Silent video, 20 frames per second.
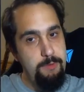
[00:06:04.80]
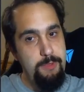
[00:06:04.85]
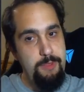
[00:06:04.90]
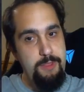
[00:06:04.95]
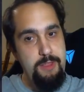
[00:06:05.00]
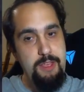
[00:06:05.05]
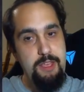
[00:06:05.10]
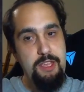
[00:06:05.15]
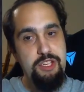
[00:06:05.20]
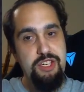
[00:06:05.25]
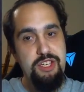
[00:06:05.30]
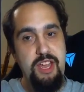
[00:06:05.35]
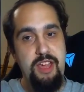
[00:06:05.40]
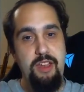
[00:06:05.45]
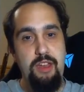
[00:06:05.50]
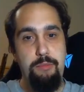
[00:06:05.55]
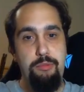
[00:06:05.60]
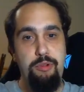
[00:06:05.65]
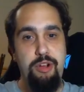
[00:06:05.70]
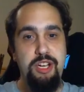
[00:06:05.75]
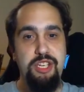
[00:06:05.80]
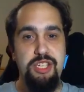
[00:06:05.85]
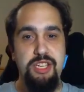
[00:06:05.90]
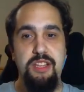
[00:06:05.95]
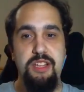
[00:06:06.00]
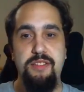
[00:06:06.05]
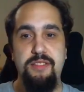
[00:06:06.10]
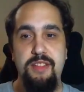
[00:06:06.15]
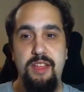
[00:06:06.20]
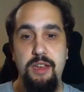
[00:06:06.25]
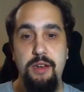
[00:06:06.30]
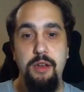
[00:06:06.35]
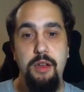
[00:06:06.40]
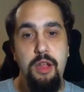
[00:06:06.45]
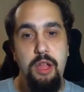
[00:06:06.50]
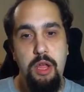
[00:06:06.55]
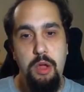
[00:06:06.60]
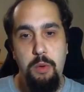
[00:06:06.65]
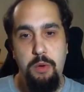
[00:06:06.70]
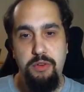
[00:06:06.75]
the child liberation is done.
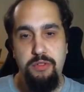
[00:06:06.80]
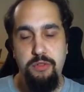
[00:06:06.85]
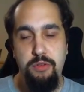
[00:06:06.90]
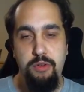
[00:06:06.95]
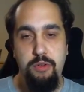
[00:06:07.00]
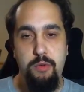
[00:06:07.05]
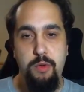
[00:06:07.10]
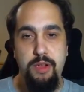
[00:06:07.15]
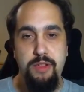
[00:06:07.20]
We're just doing a quick